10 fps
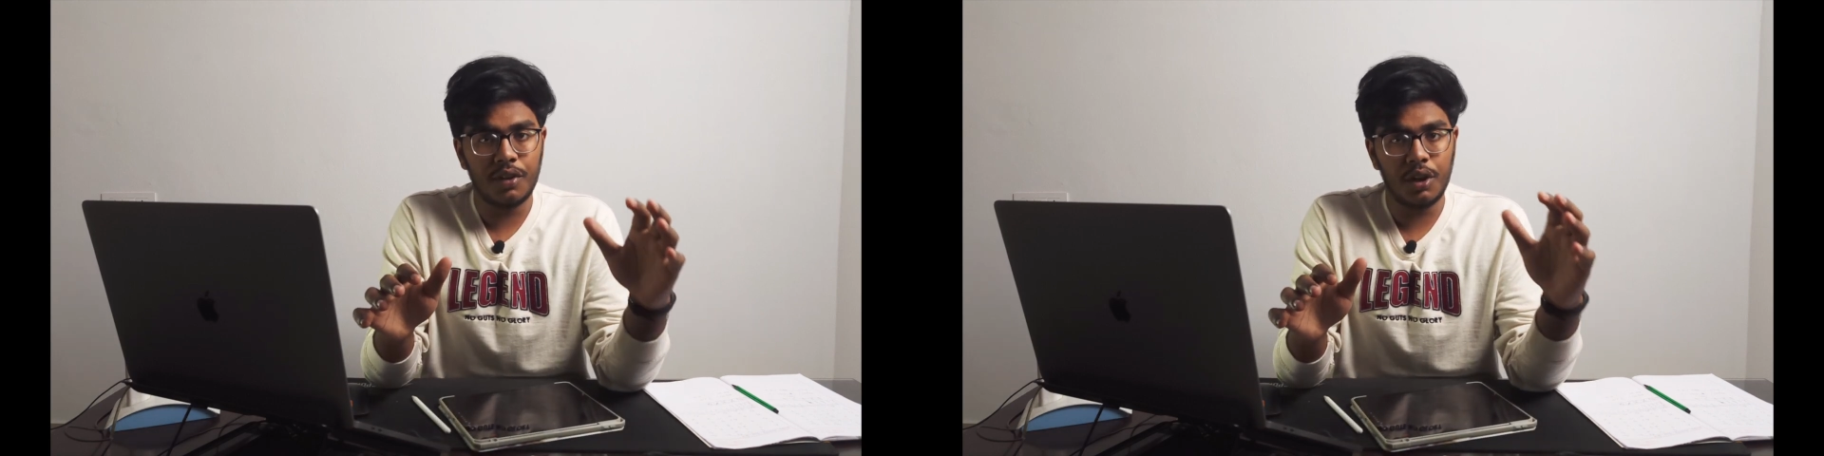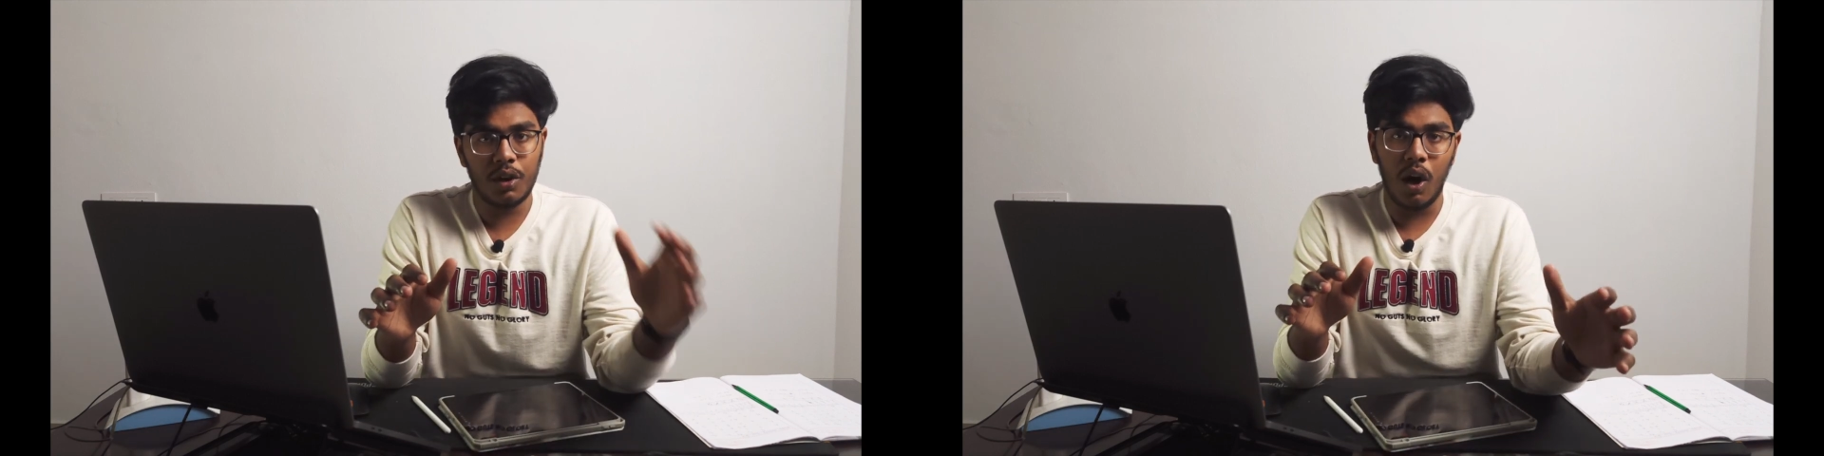
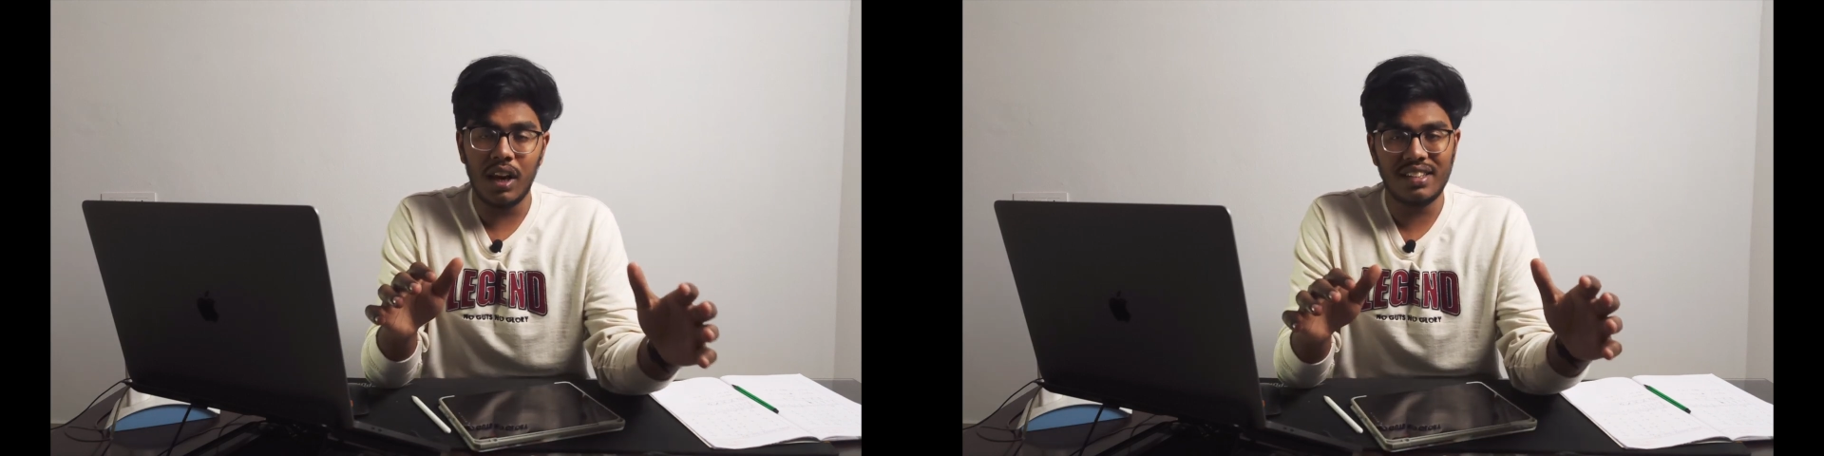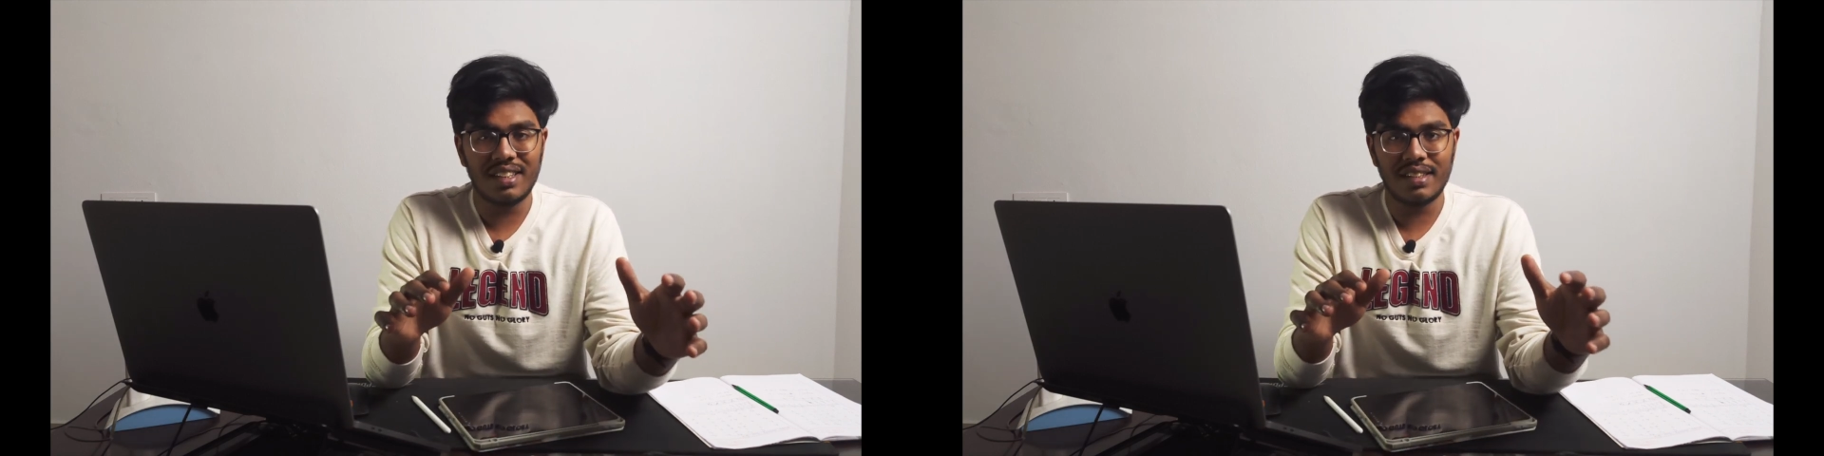for your
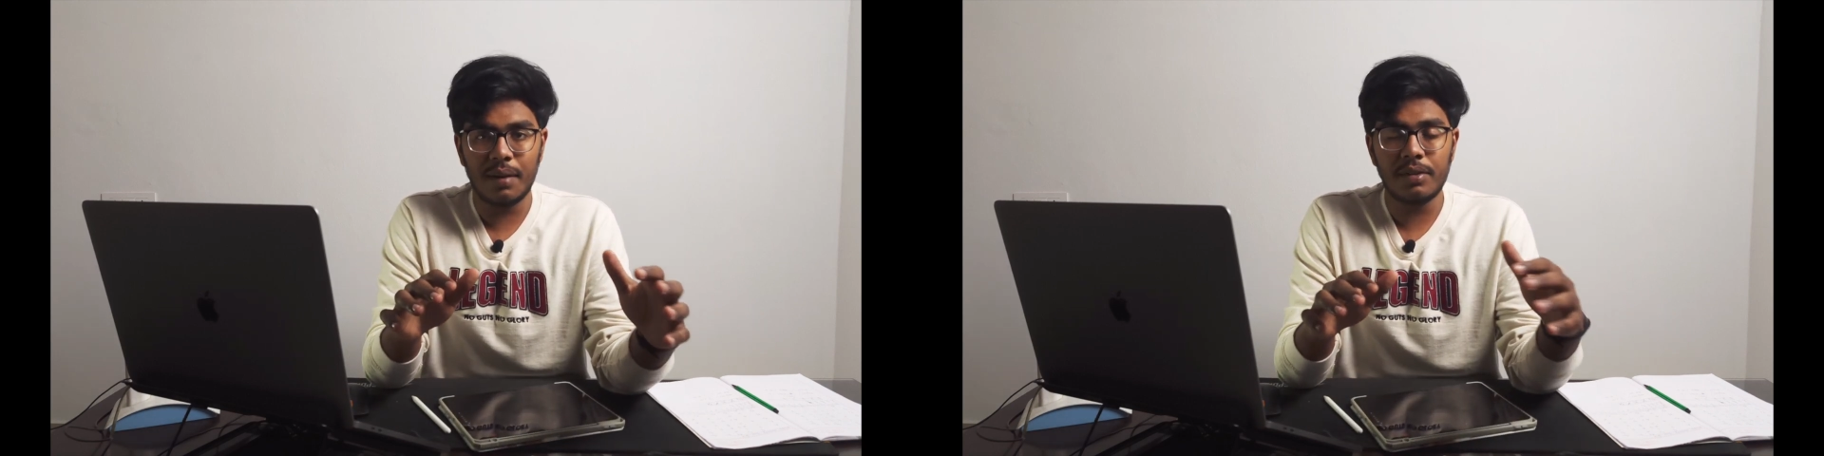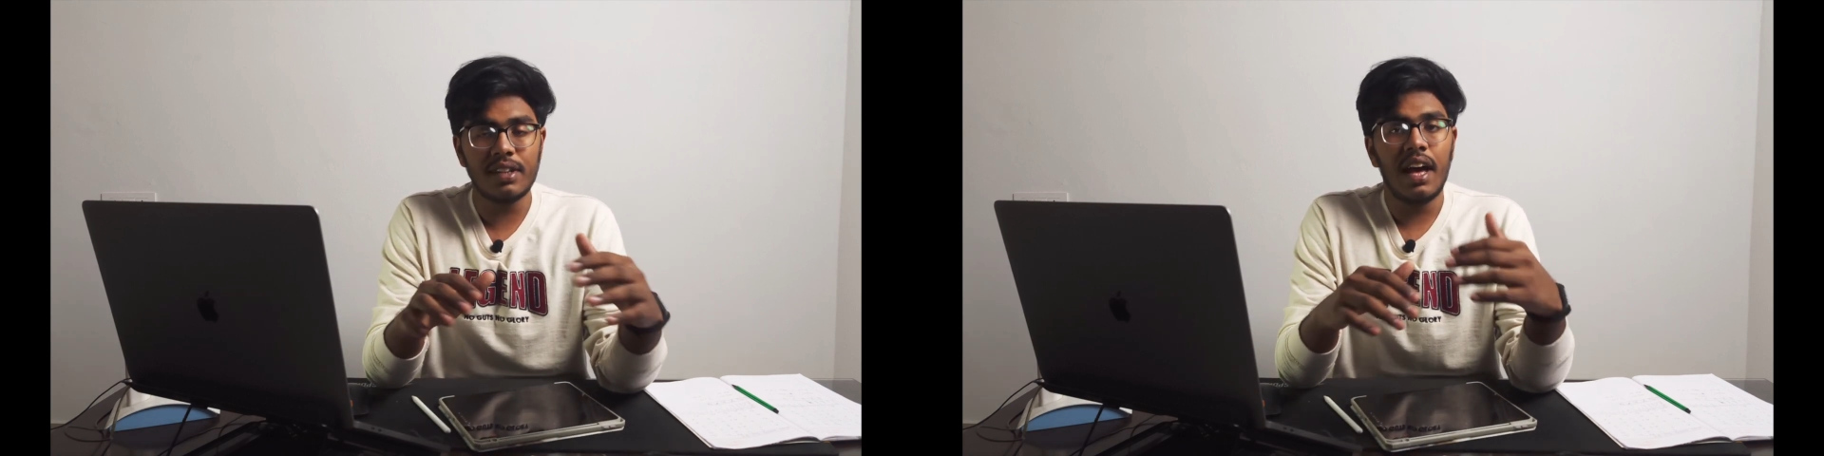college
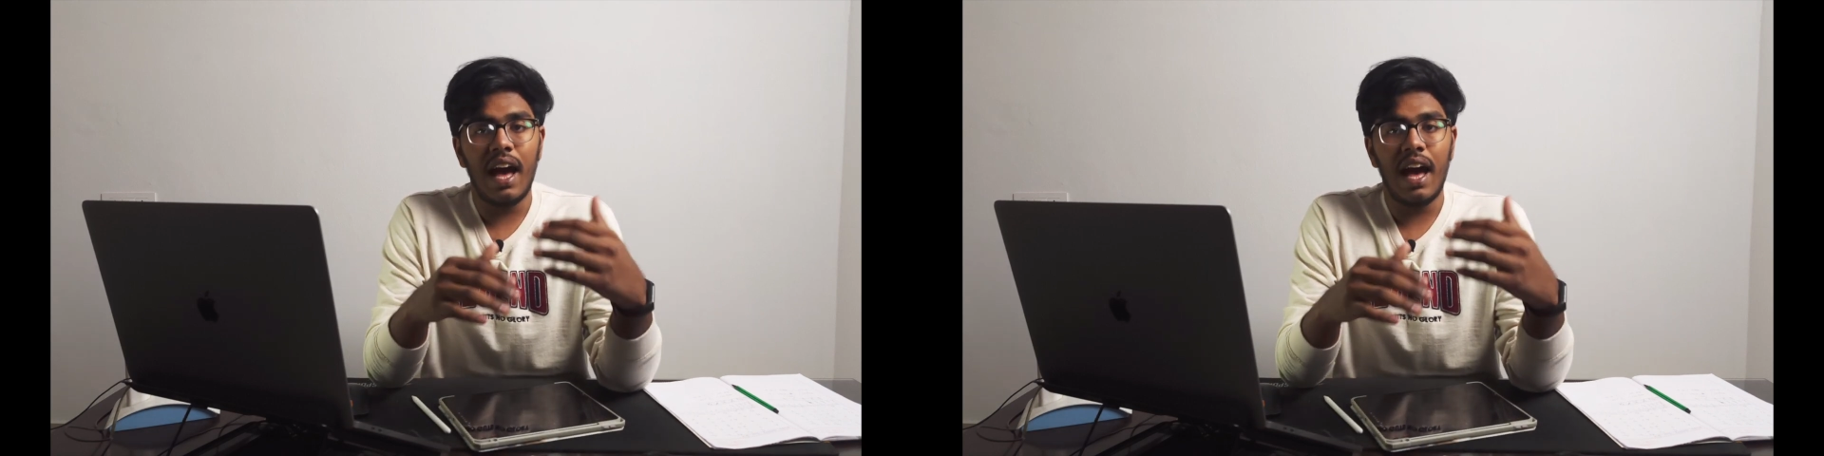exams